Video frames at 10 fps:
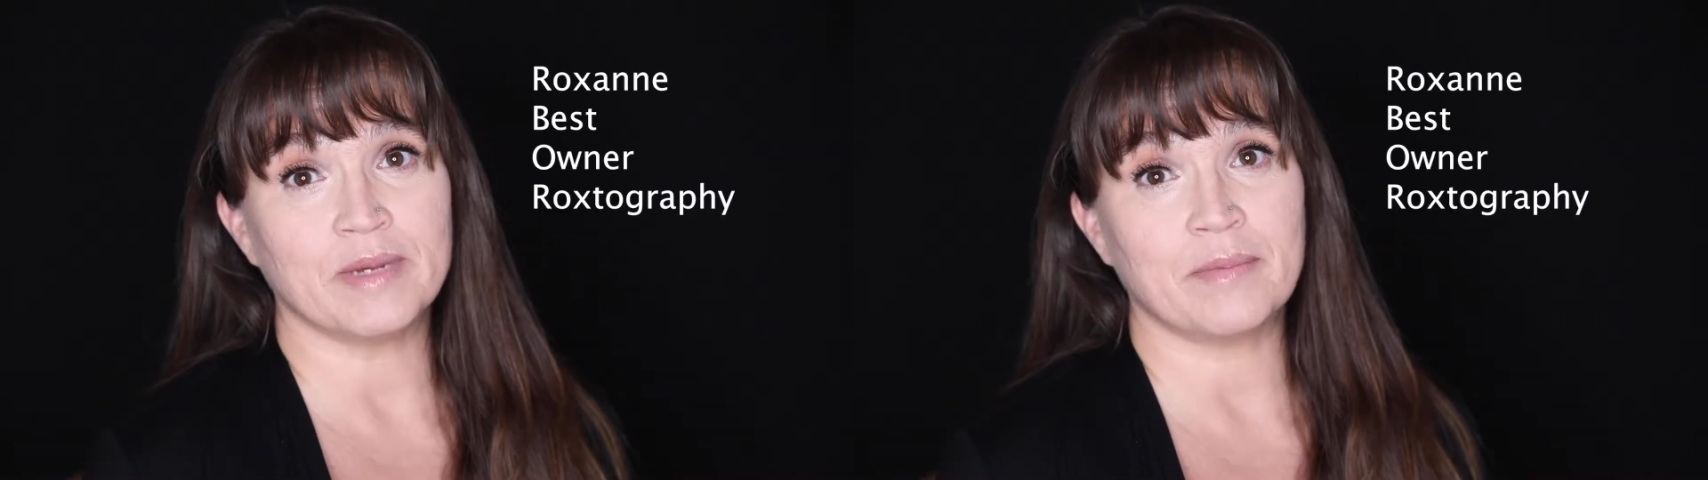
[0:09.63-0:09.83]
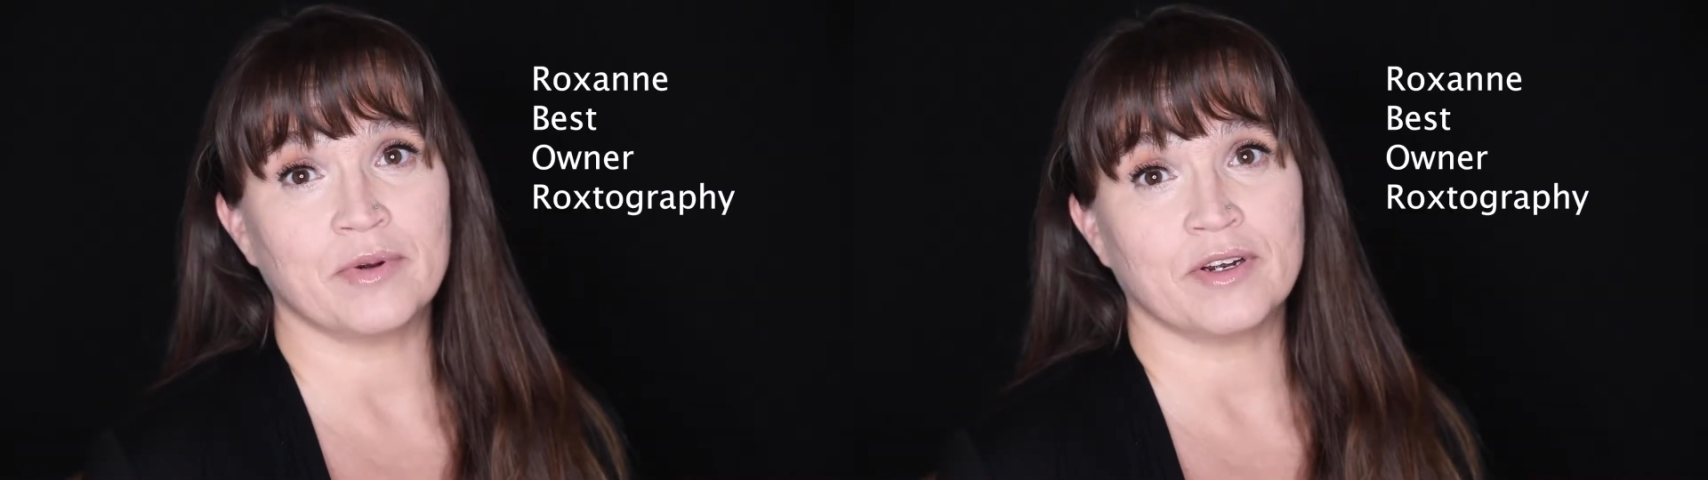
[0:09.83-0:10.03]

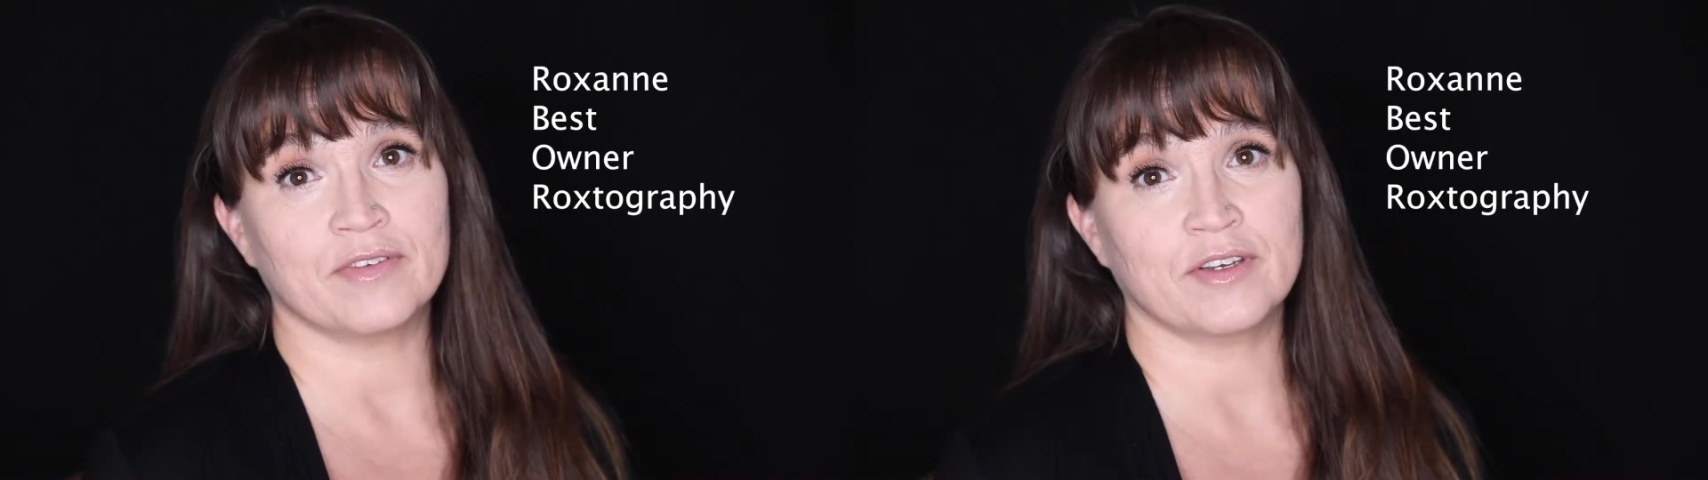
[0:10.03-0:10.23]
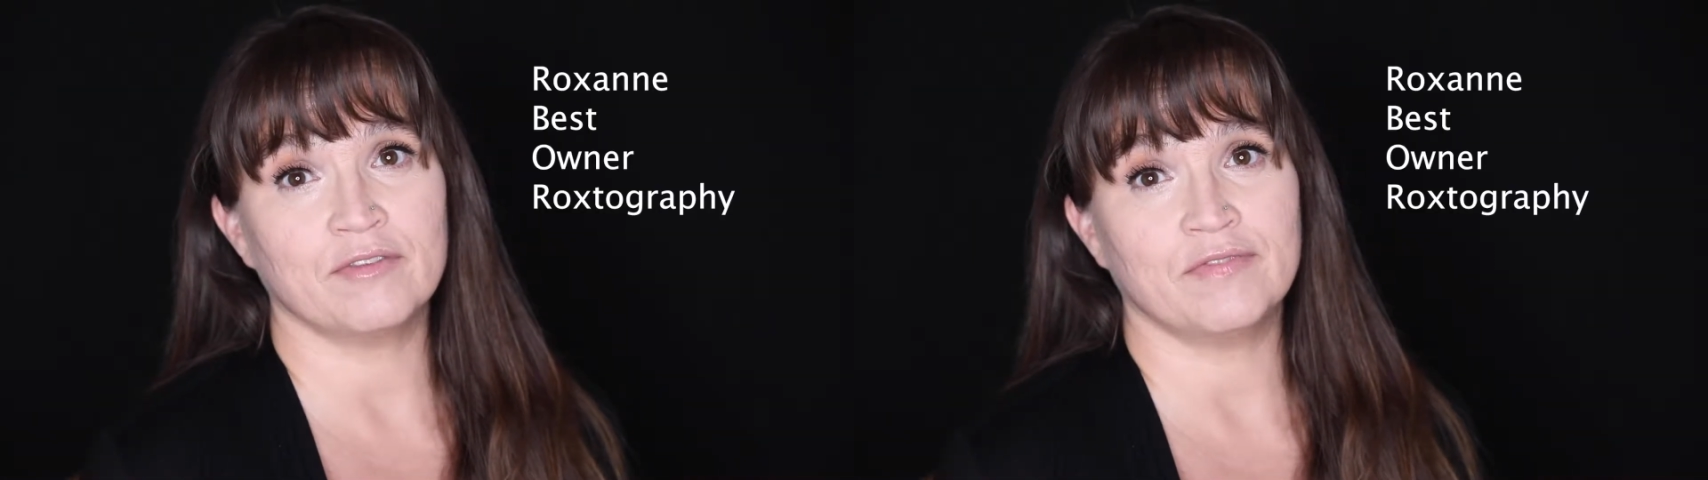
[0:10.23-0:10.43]
member of
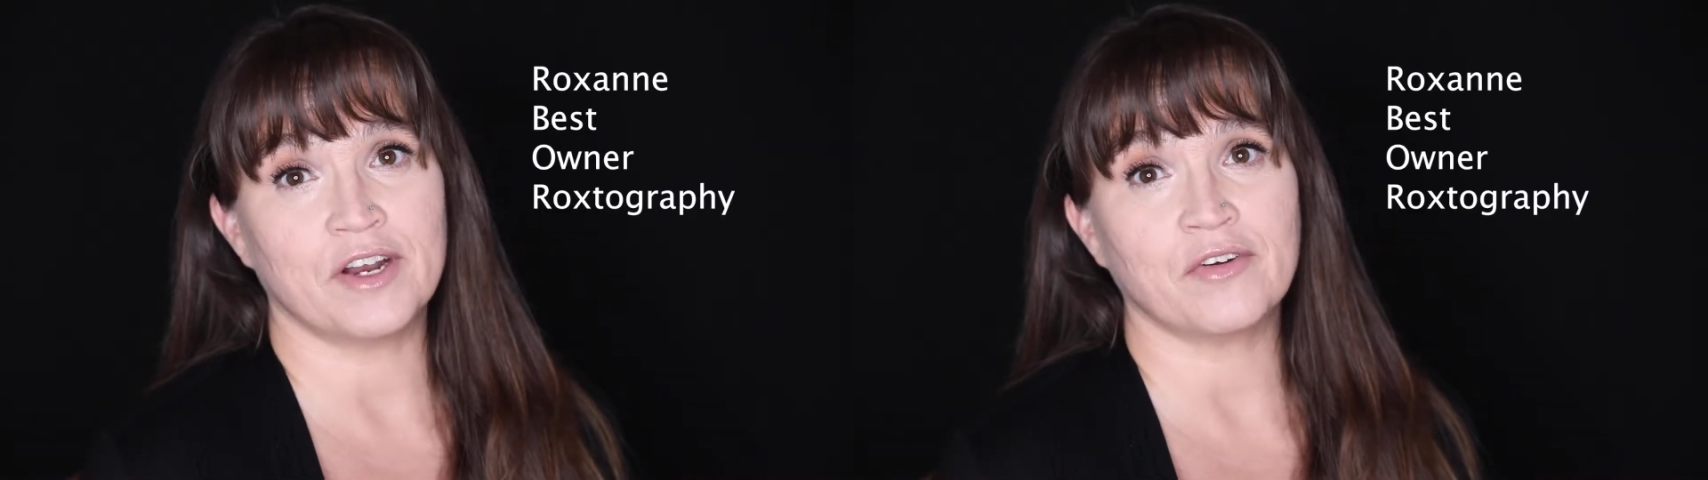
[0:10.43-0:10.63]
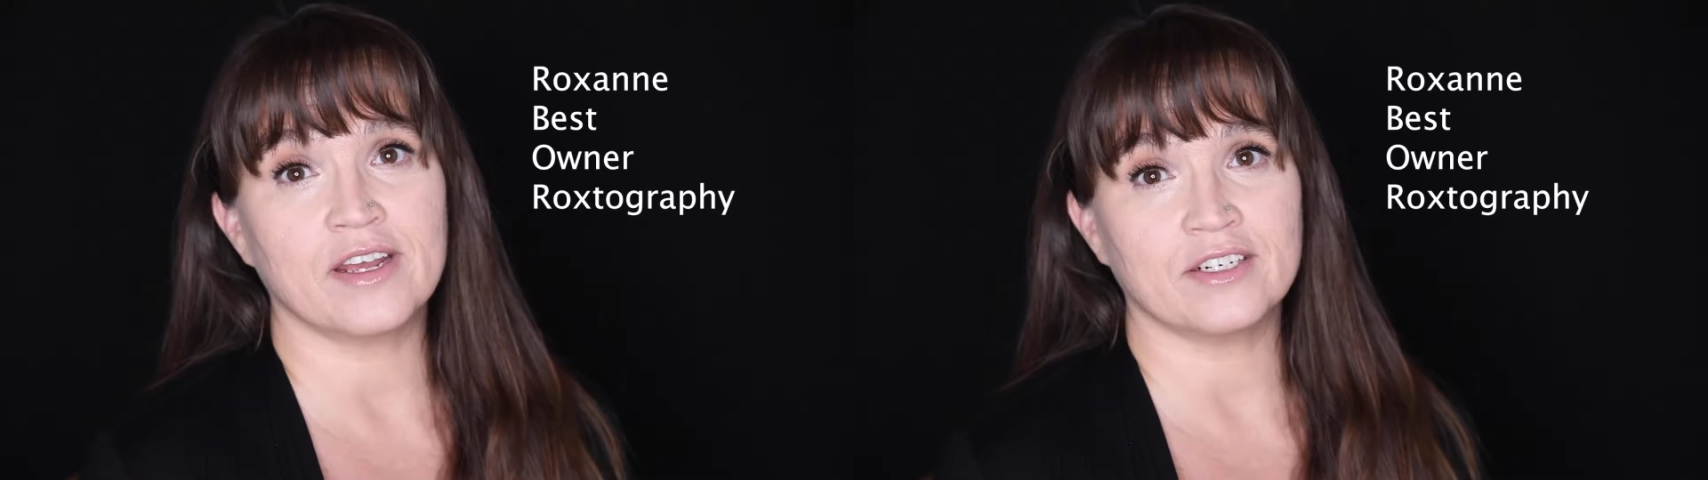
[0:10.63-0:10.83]
the
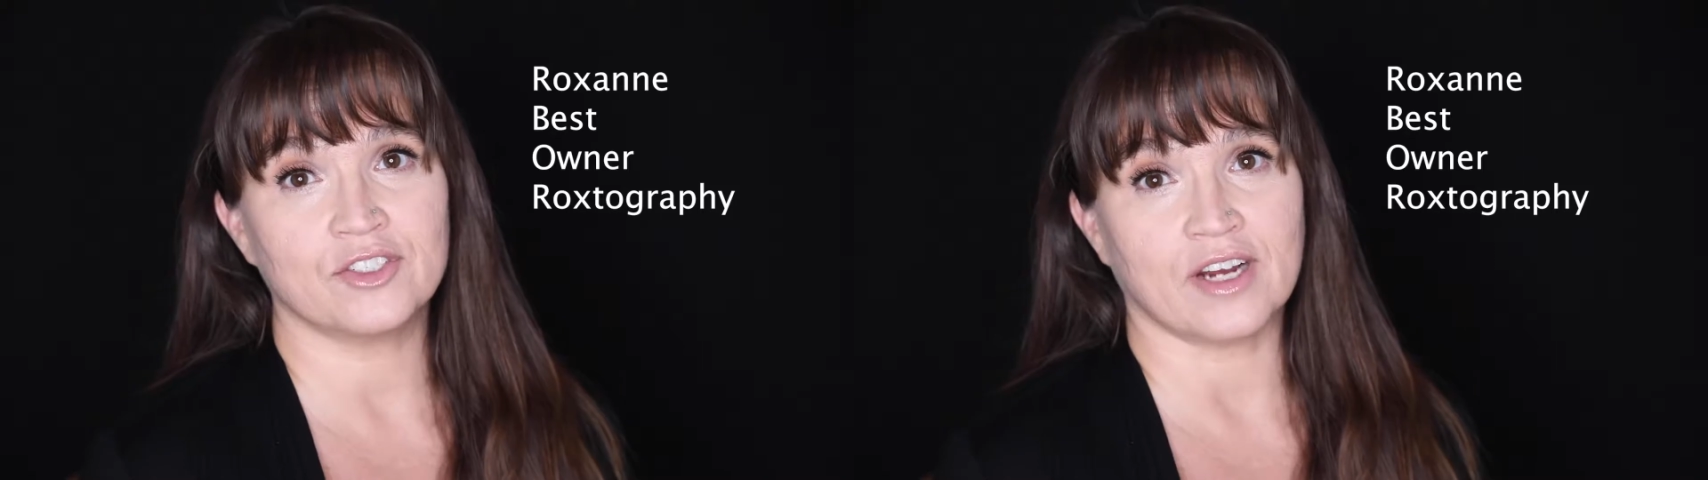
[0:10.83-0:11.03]
Confederated